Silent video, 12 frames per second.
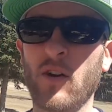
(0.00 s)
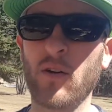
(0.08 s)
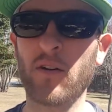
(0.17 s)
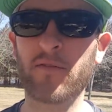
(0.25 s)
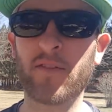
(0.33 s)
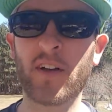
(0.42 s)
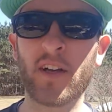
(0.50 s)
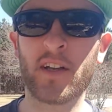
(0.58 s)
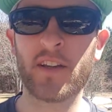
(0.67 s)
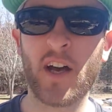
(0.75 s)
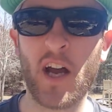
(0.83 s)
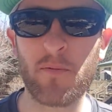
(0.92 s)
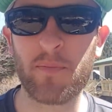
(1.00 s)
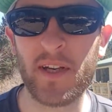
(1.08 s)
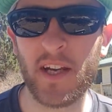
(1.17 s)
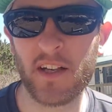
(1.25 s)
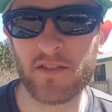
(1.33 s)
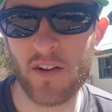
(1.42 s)
out of. The
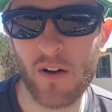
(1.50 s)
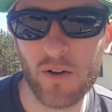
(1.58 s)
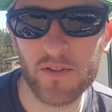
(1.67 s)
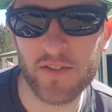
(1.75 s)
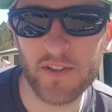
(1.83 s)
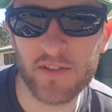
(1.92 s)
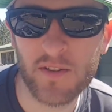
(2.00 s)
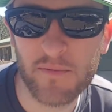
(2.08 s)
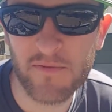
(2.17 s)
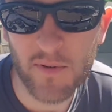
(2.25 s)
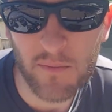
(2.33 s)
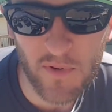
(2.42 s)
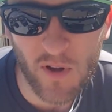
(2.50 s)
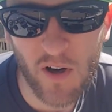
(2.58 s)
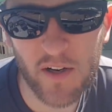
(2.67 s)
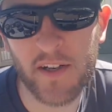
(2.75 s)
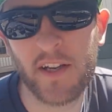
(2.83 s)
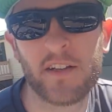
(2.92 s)
IPS hull system from
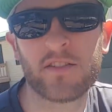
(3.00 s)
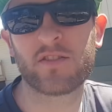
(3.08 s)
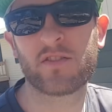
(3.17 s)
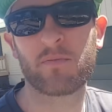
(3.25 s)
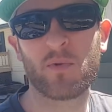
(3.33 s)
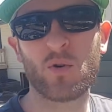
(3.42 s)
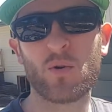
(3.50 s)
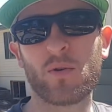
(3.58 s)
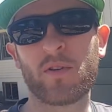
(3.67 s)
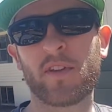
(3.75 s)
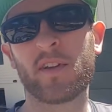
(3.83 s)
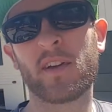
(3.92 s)
Lund is smooth,